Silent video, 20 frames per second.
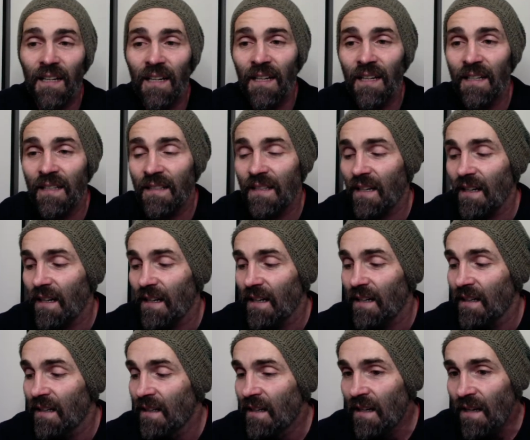And
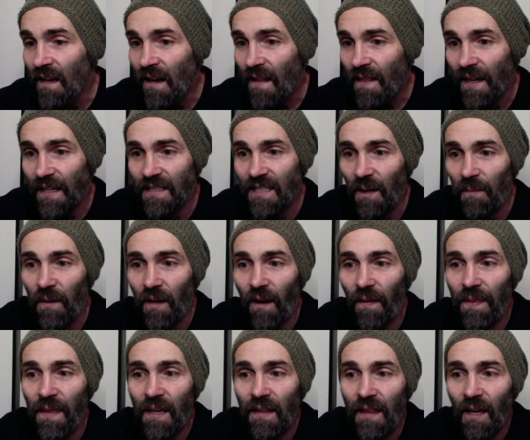that's something I
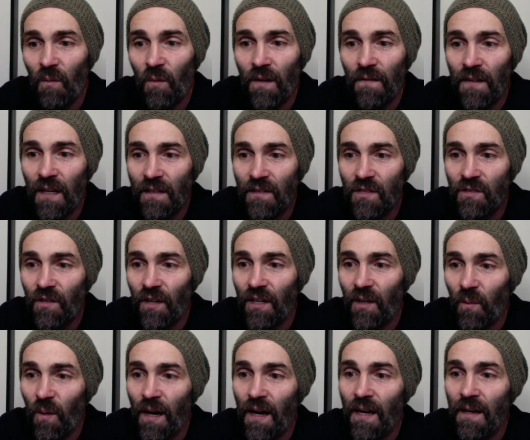think they would have done straight
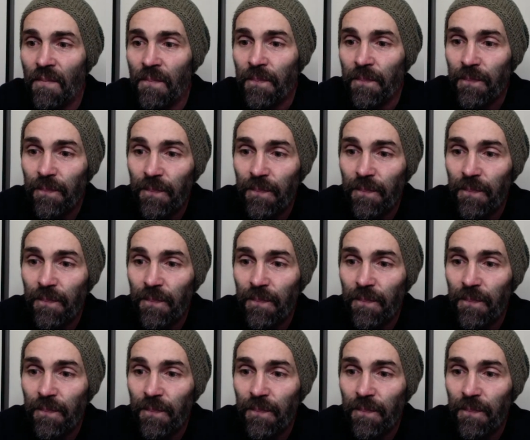away.